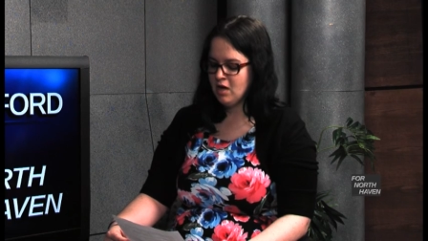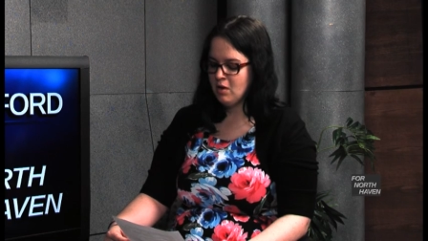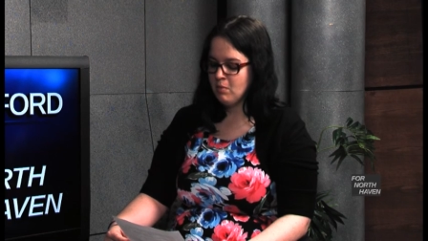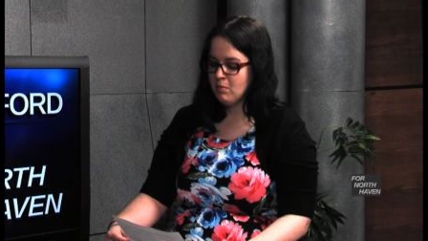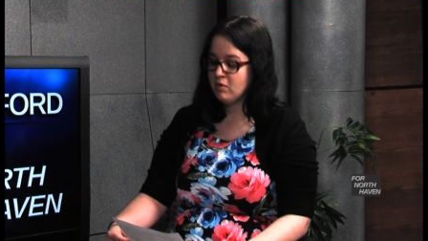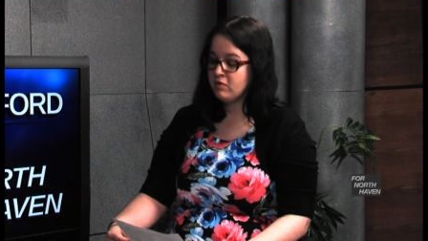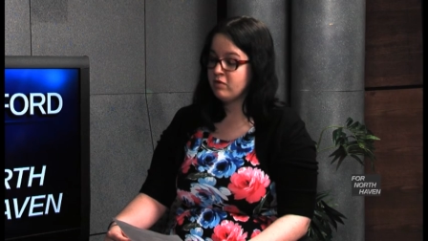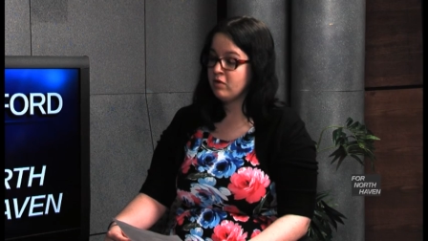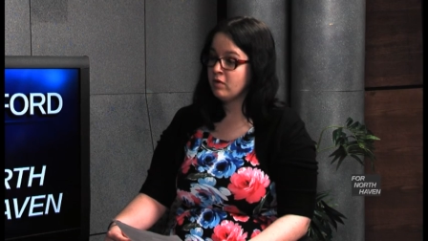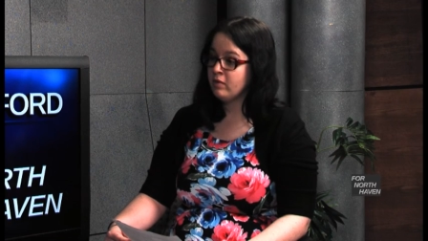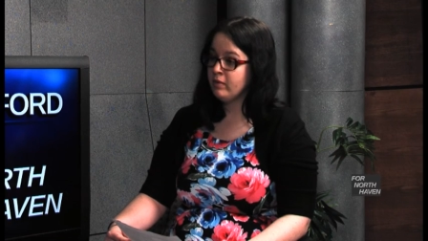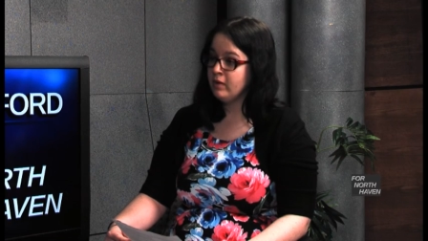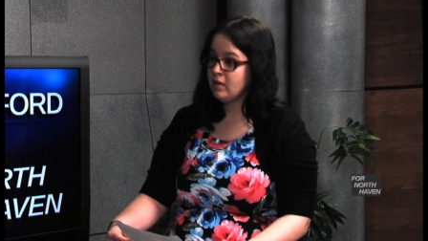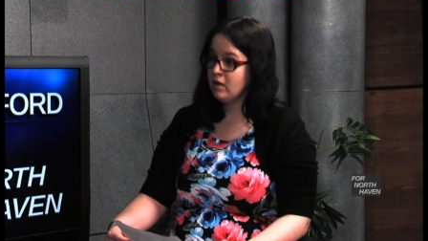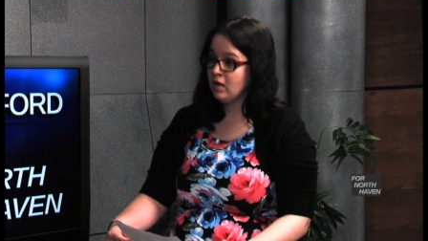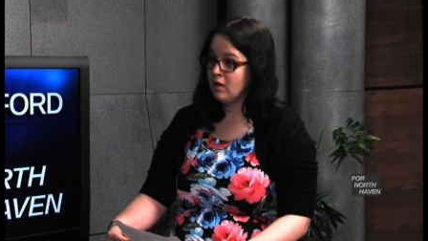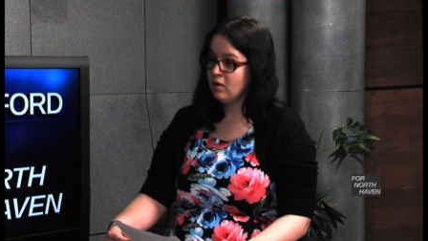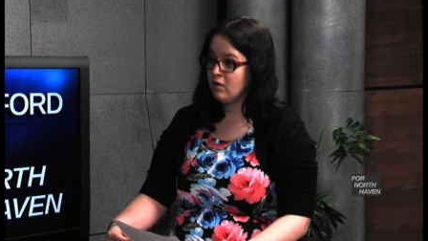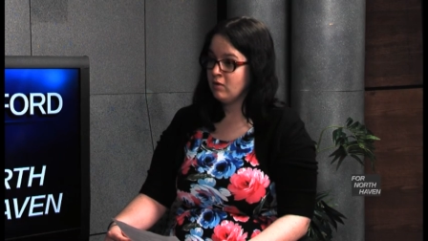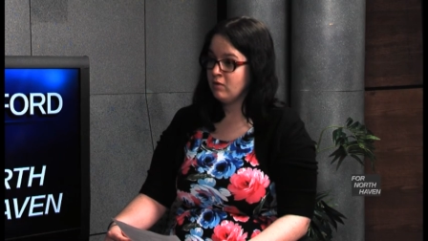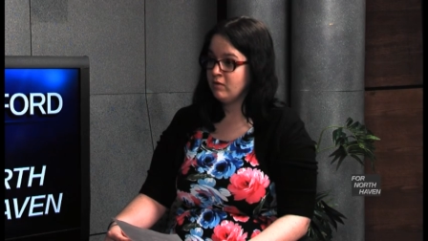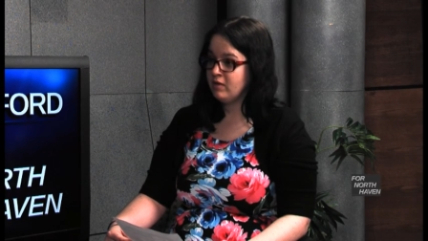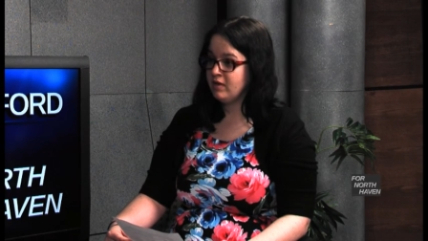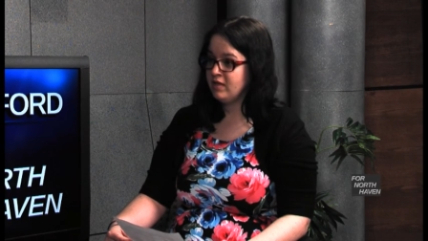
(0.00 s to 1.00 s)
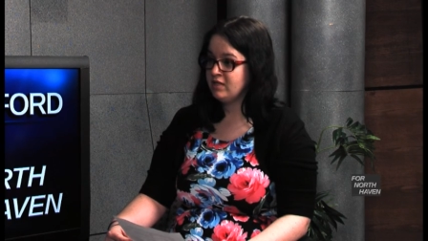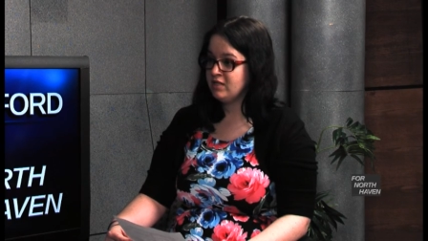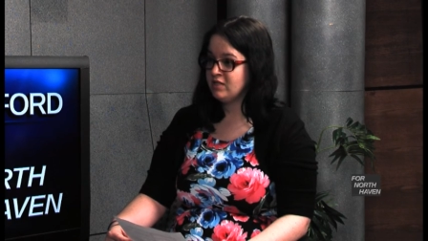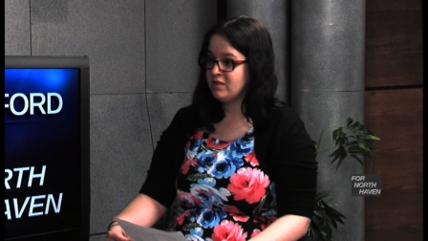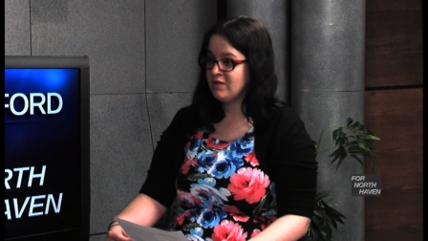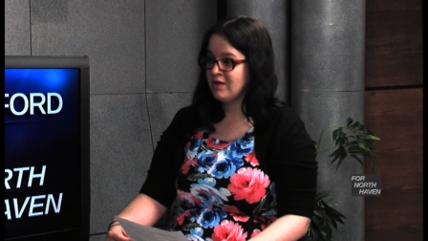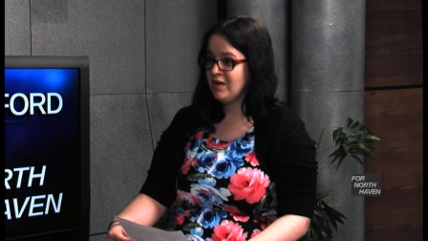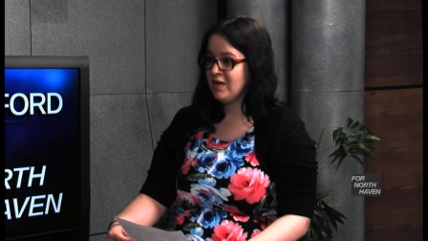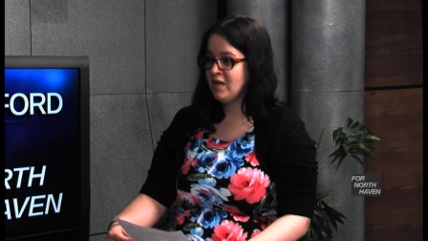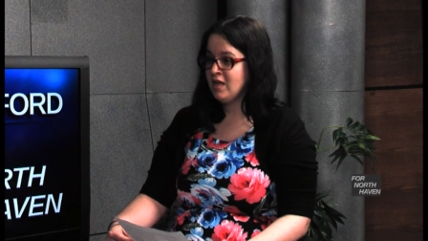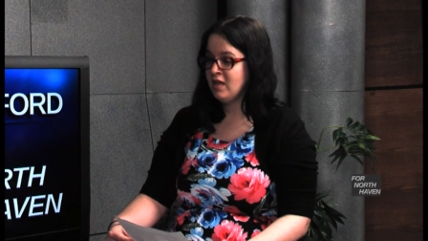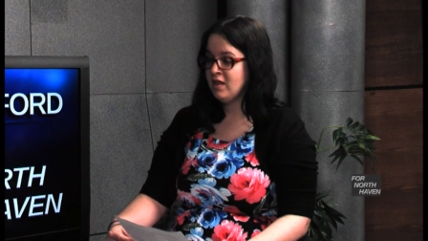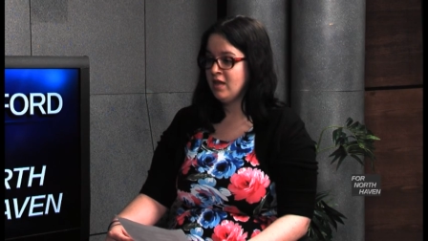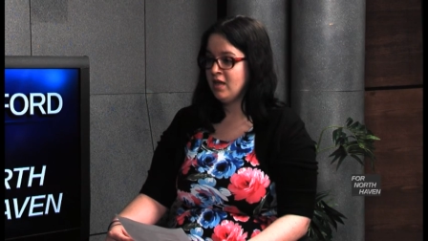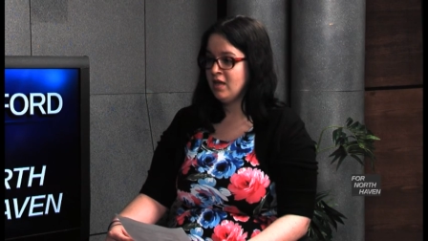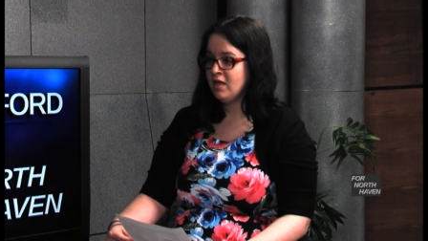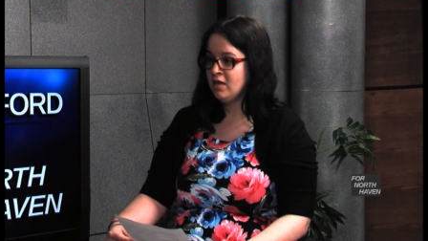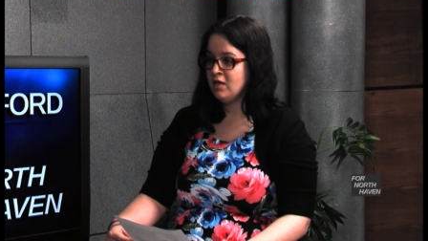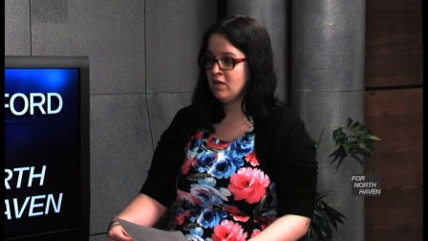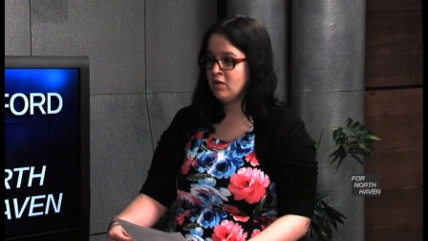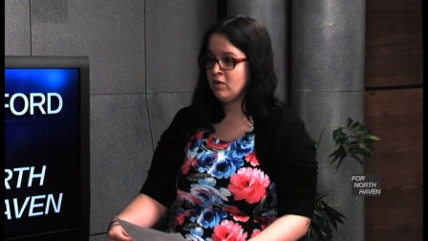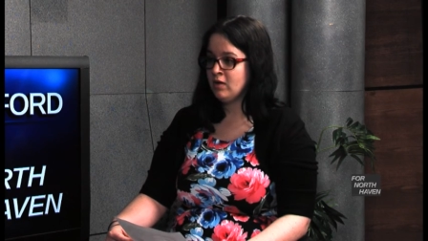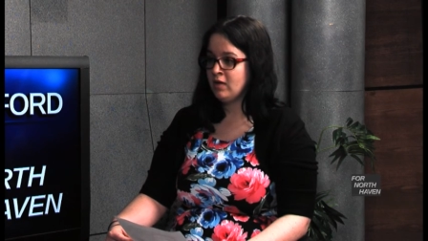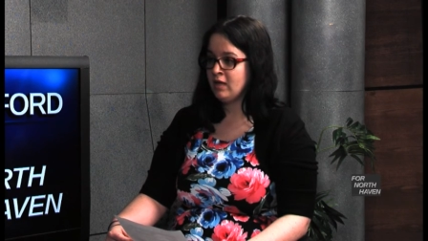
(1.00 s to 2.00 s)
Before we go, is there
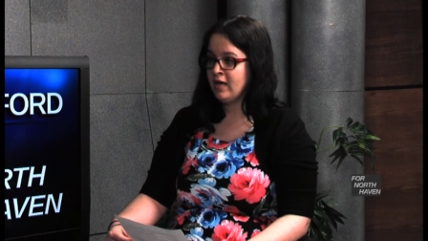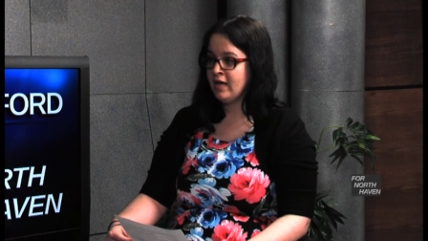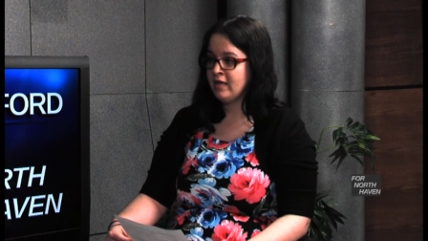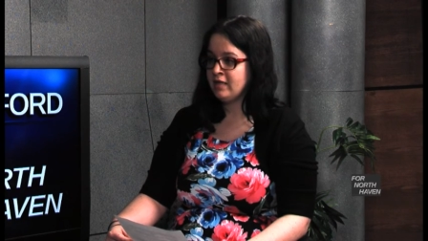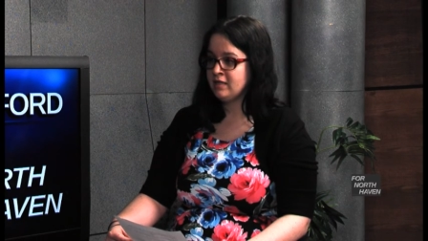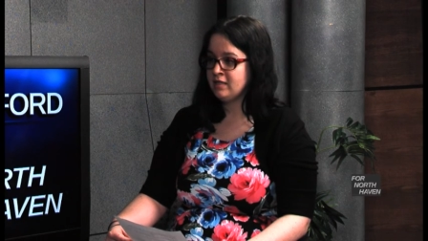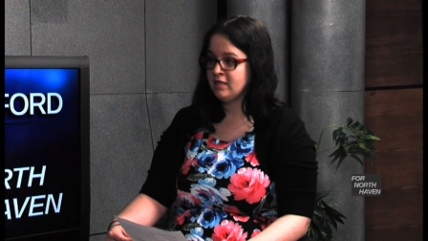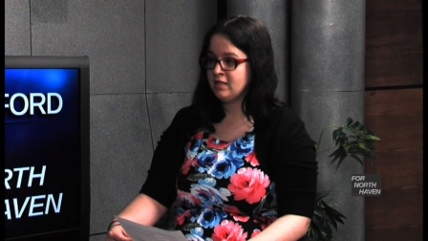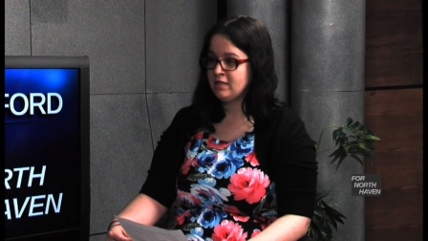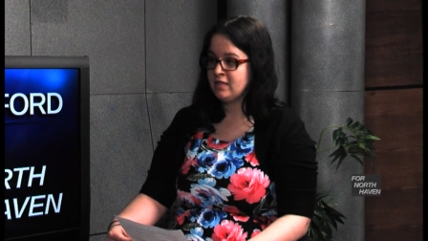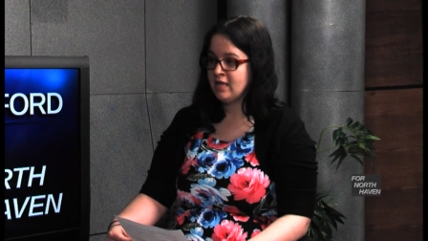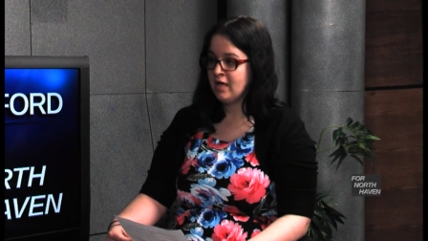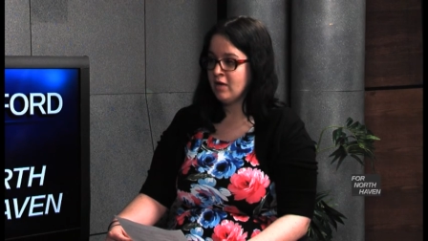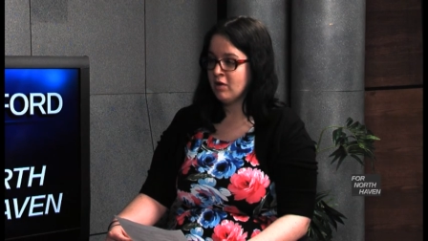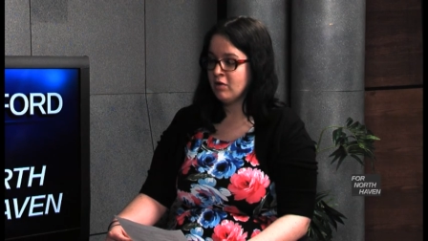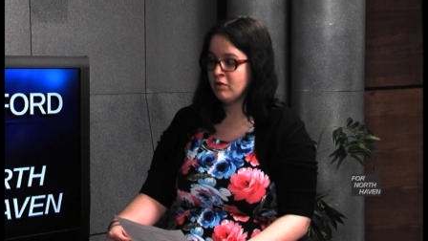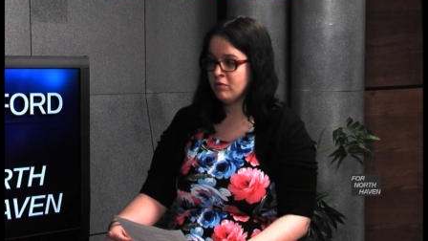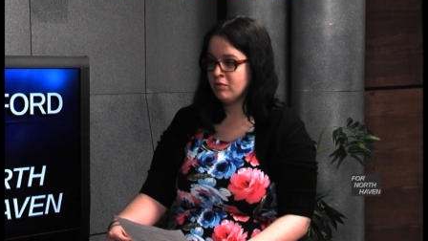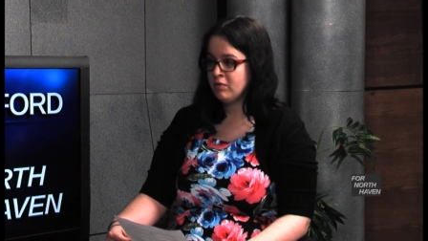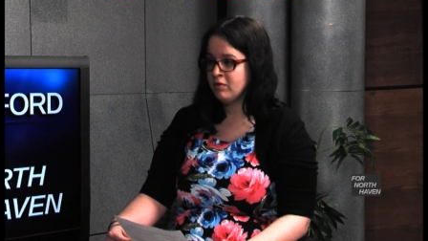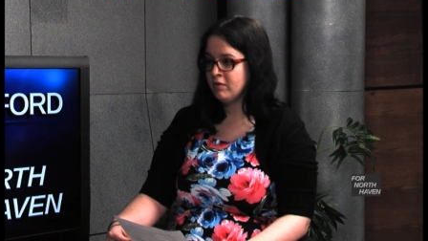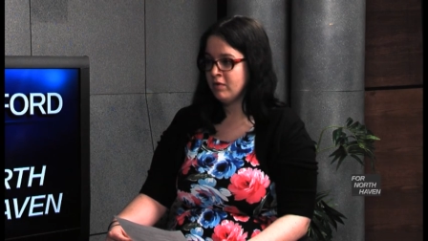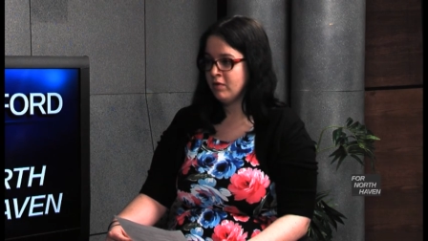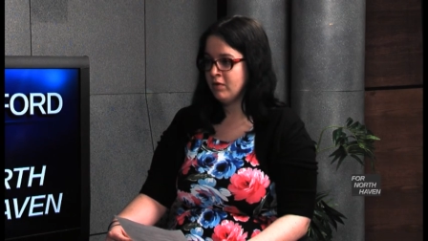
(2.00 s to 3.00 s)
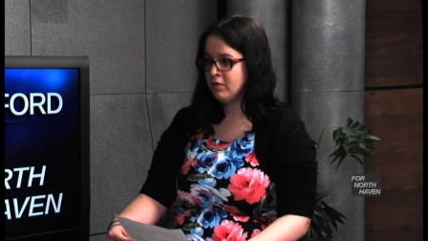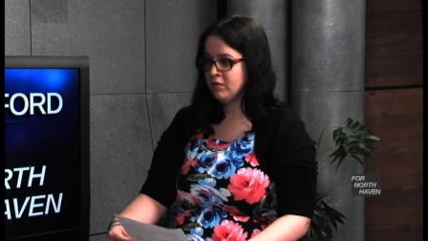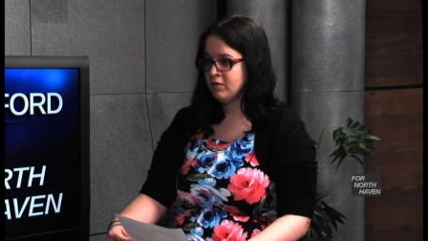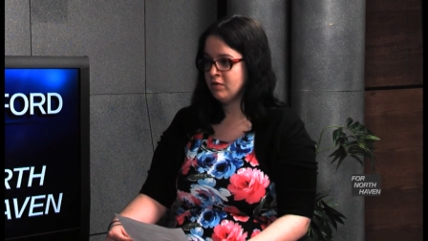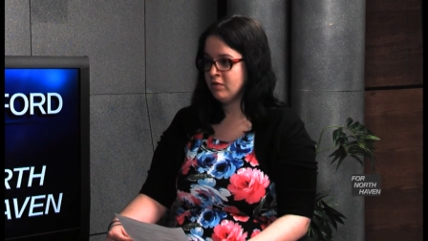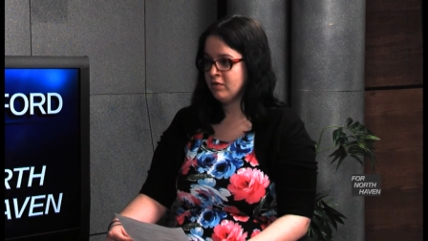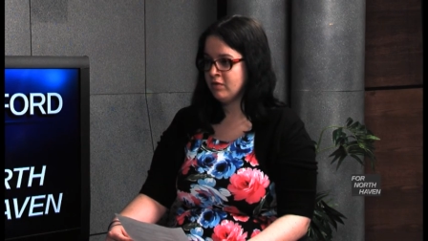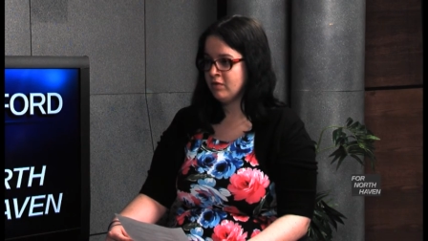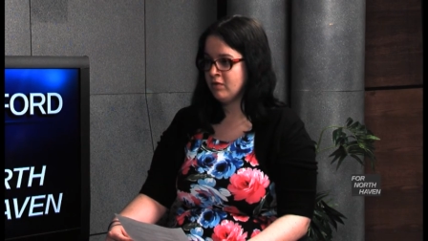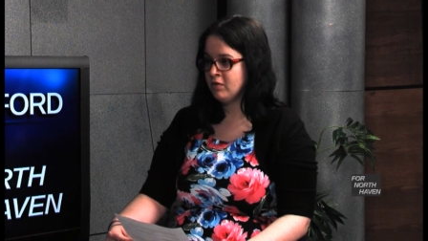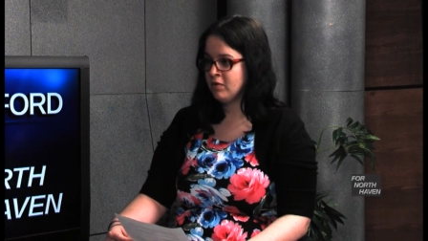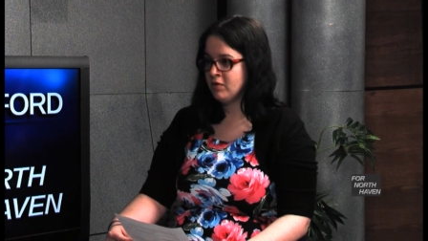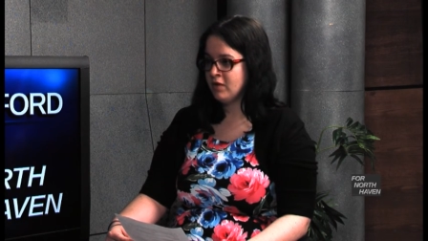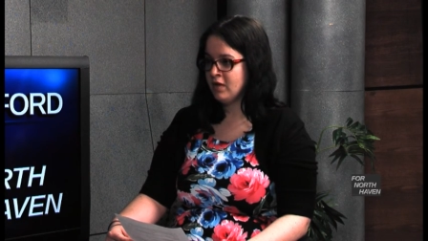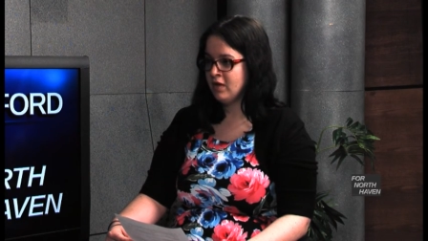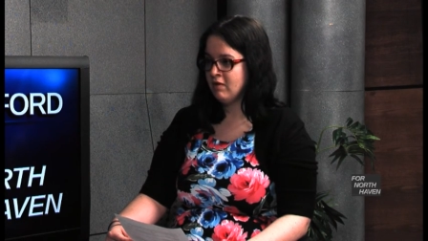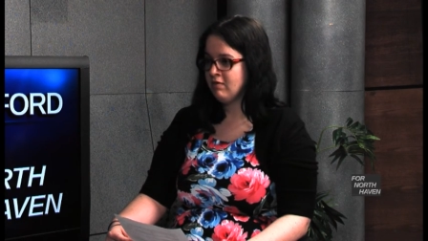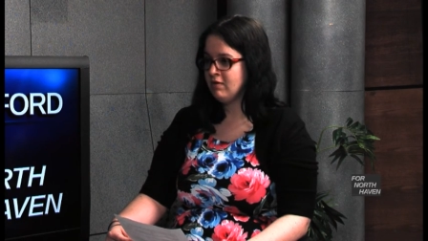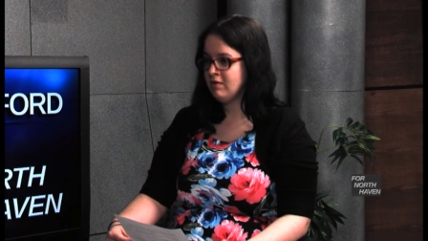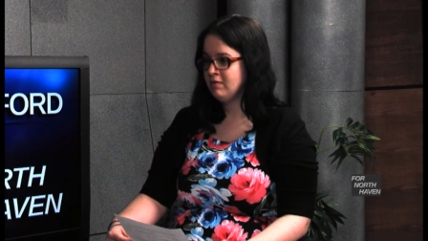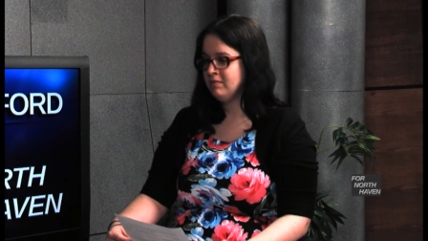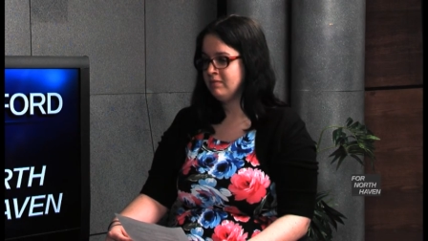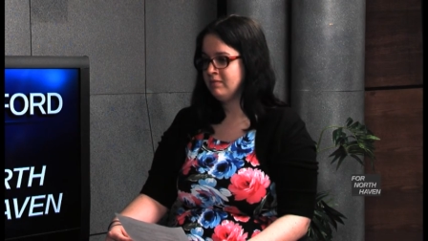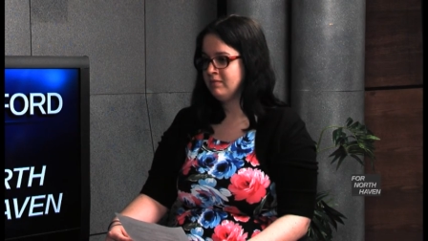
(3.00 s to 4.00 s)
anything you would like to tell the voters of North Haven?